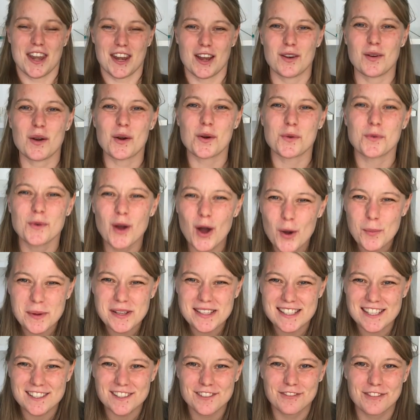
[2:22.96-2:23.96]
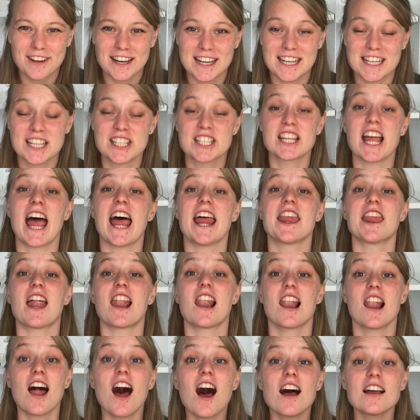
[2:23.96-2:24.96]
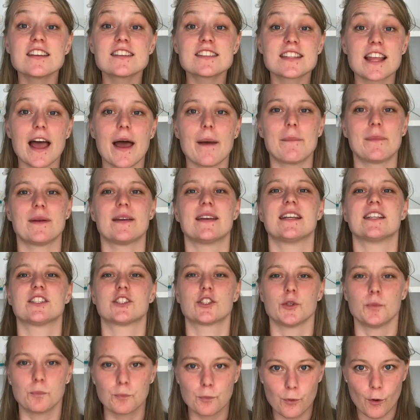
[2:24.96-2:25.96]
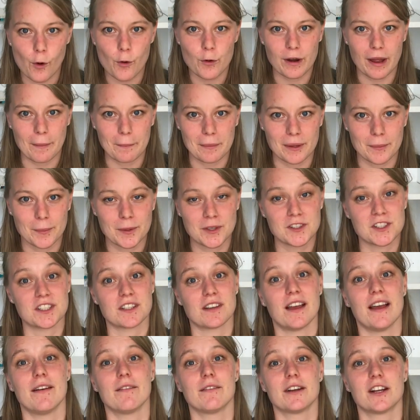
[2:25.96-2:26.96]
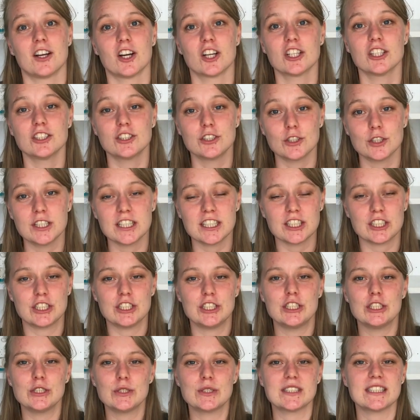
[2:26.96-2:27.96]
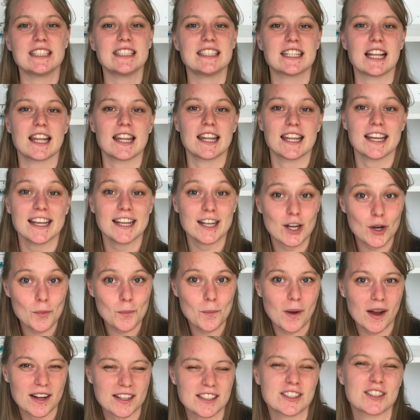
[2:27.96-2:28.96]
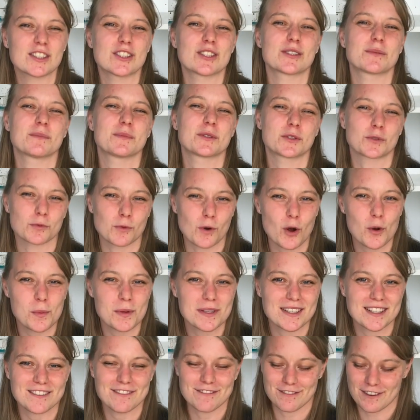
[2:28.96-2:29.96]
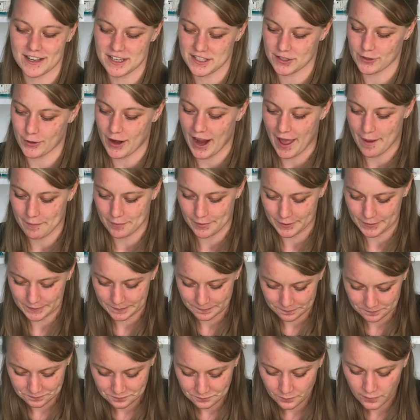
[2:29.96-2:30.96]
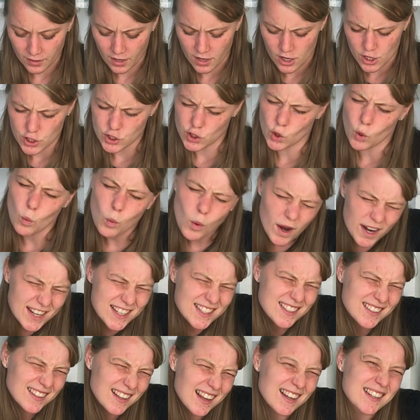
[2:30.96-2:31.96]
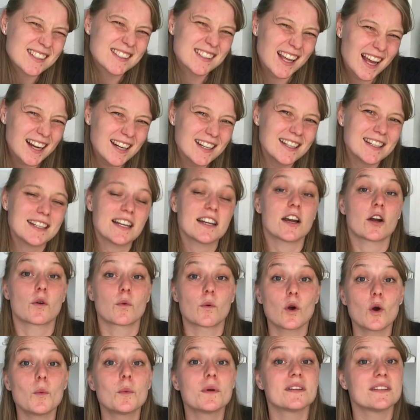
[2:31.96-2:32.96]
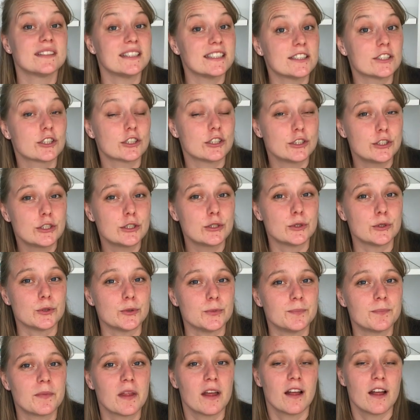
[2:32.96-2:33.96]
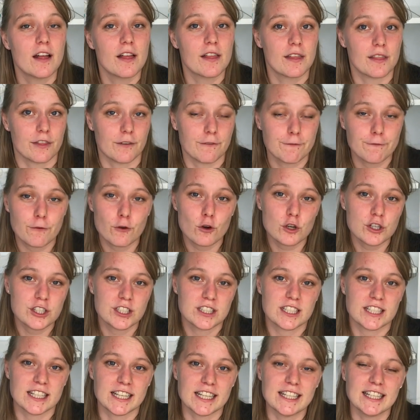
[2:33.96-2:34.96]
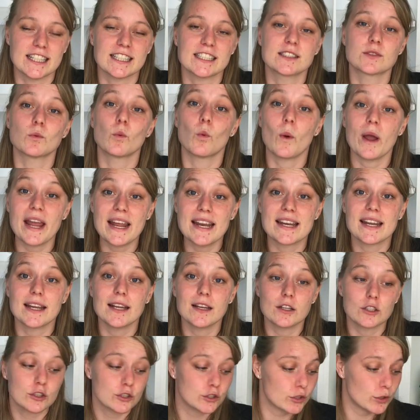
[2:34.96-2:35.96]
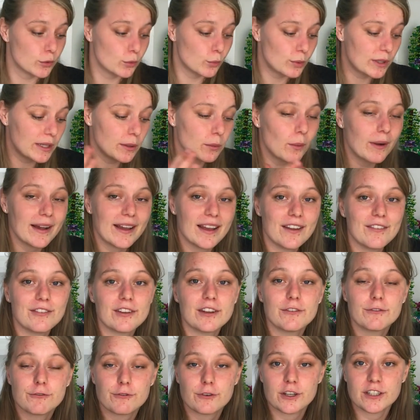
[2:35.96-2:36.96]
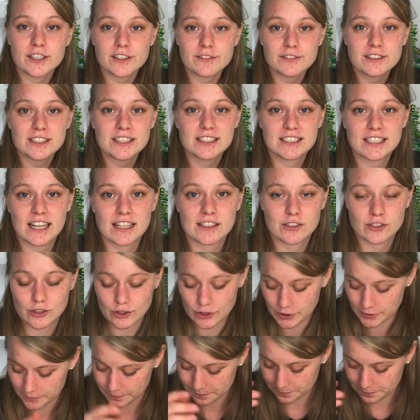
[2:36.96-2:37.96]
now our robot is finished and the last step is to program it. And we're gonna do this using the LEGO MINDSTORMS Robot Inventor app. So what is it exactly that our robot needs to do? The first thing is waiting until we wave in front of the sensor.